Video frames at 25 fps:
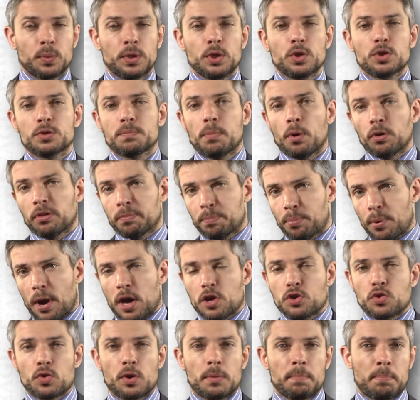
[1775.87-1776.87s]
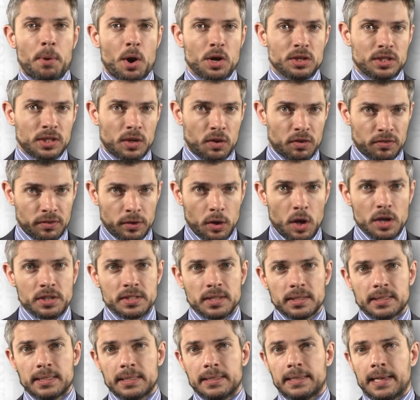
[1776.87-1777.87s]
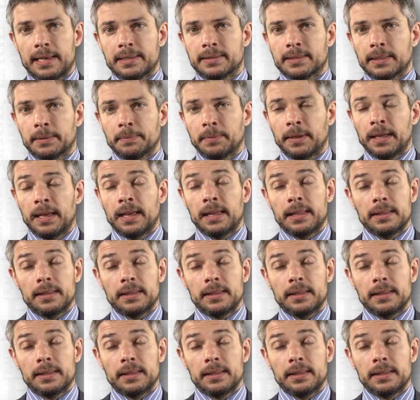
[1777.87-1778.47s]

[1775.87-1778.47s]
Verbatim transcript: we use both pressure and particle velocity data.